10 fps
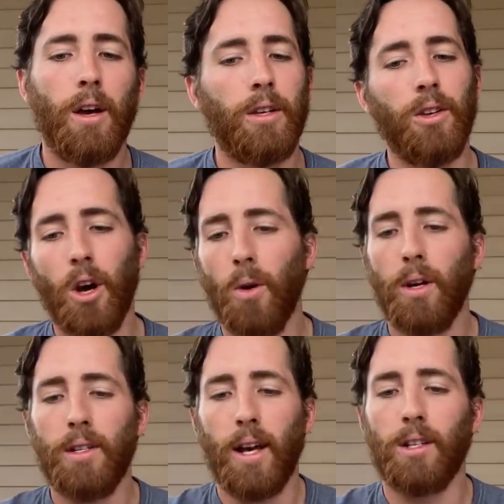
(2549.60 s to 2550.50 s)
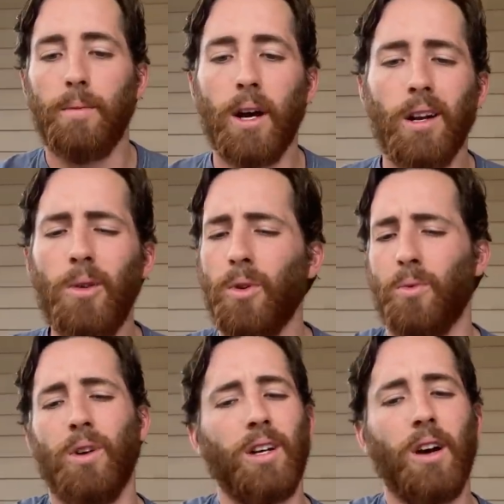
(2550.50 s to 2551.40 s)
You know, it's actually better. He
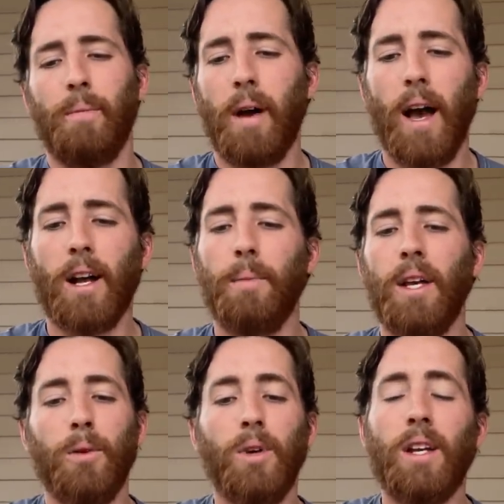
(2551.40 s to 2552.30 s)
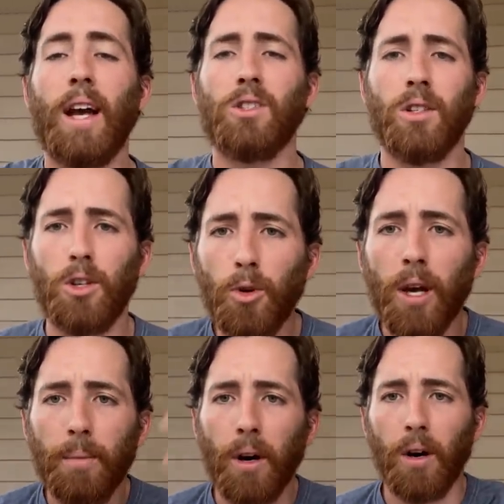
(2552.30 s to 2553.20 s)
wouldn't want to come back. I mean, we'd actually do
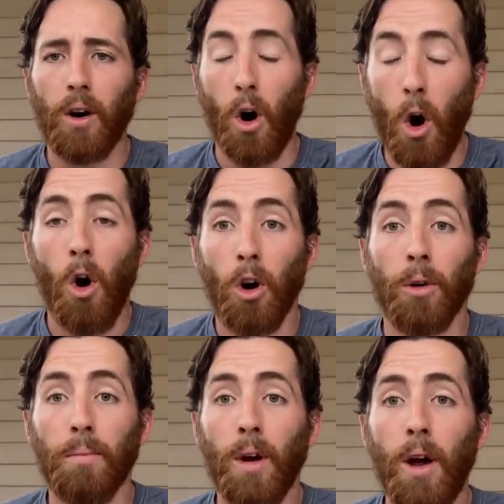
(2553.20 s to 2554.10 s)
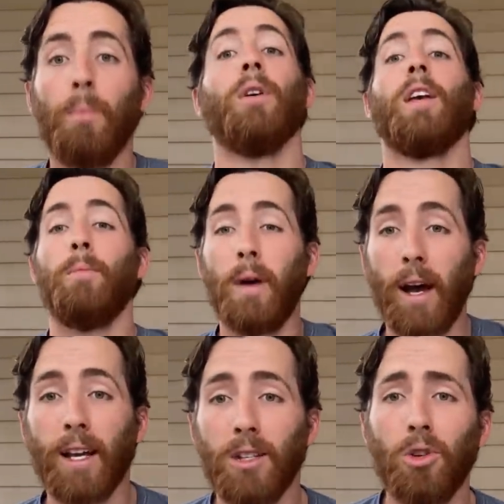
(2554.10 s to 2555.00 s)
him a harm bringing him
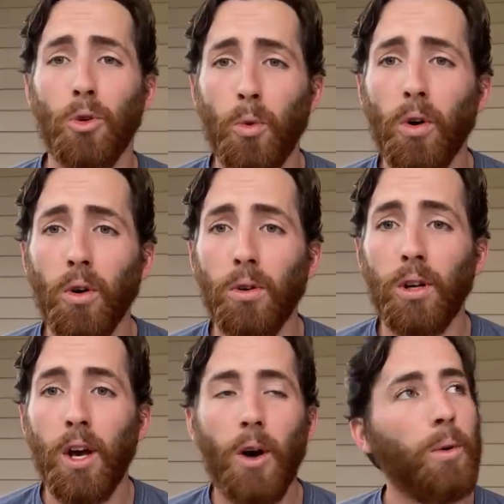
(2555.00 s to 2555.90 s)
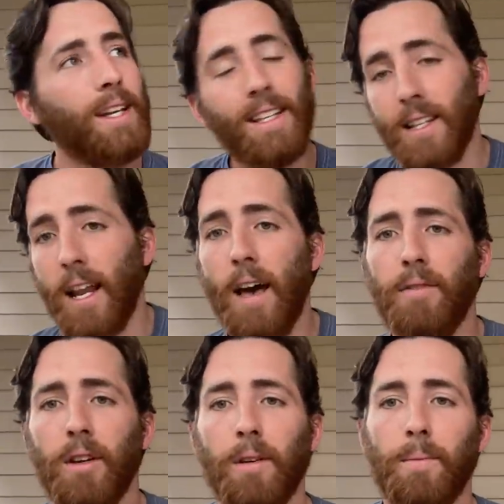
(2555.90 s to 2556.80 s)
back into the world when he's in
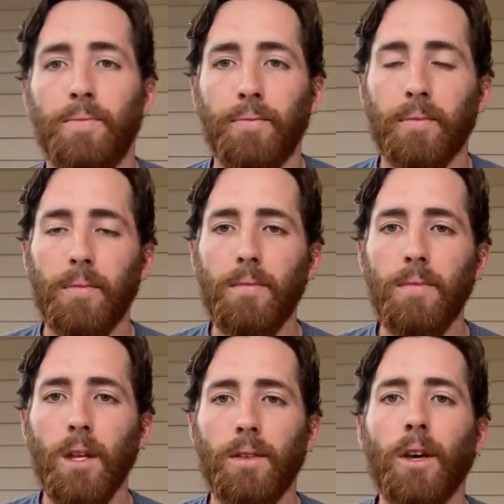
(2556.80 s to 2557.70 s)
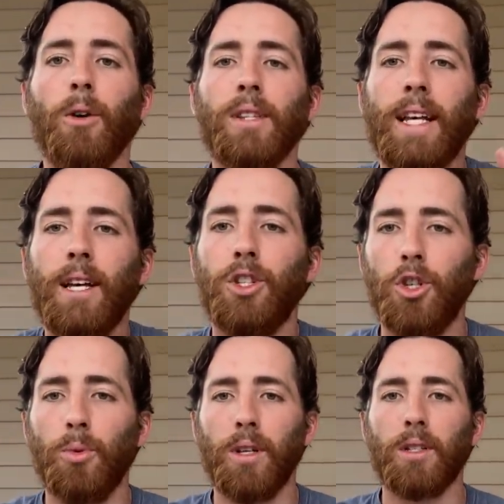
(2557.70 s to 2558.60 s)
heaven. The only
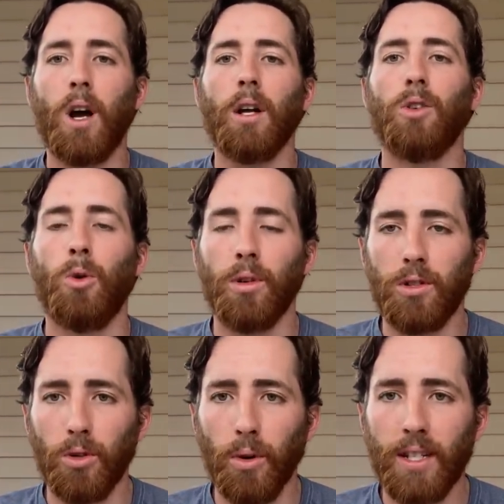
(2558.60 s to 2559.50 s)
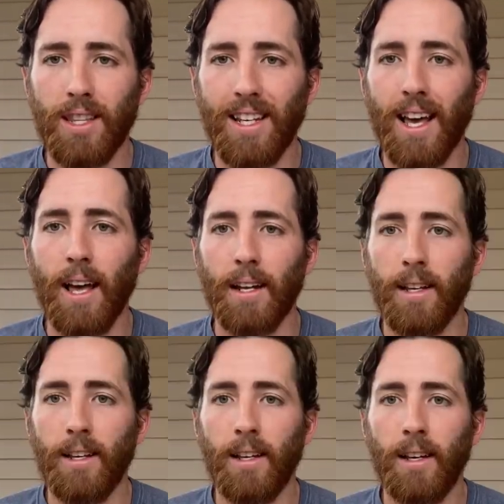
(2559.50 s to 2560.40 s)
issue is God told us to raise the dead.
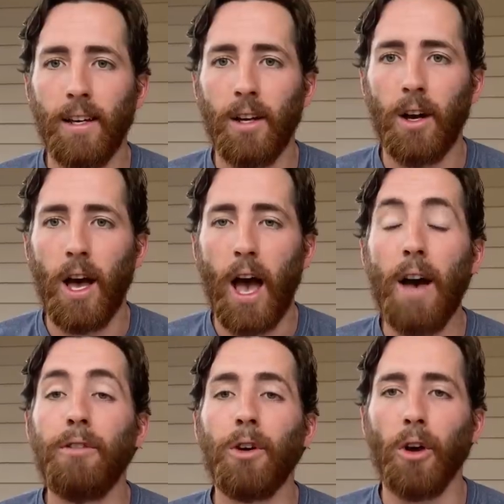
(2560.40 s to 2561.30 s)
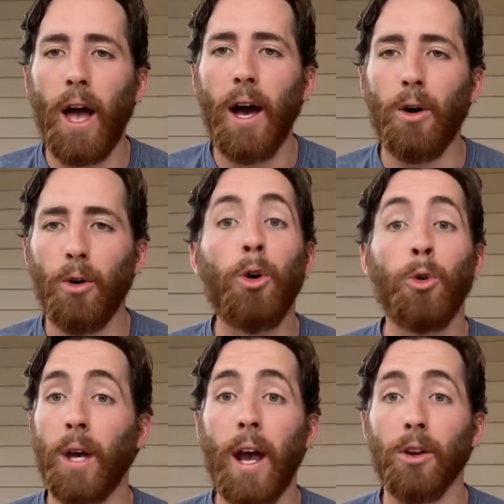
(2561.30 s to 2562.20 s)
Heaven or hell,
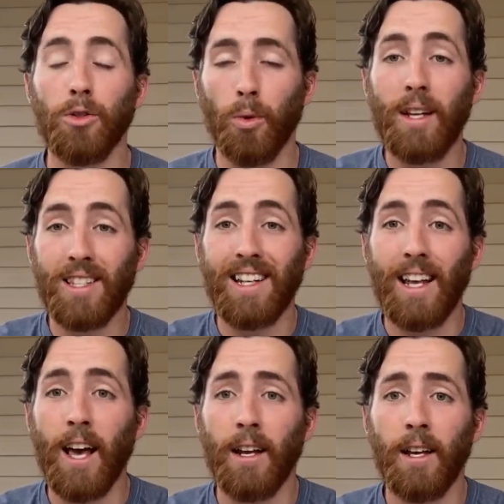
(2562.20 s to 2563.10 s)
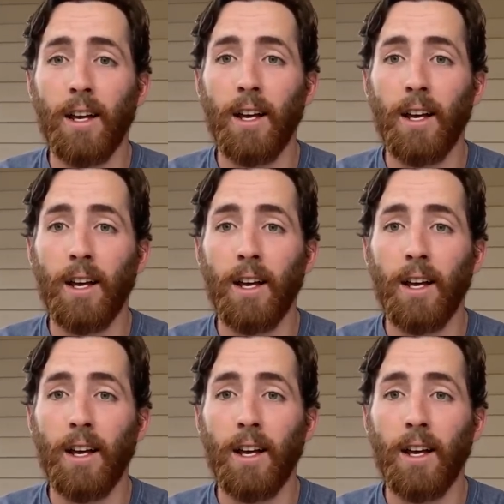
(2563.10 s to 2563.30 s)
who cares? Raise the dead.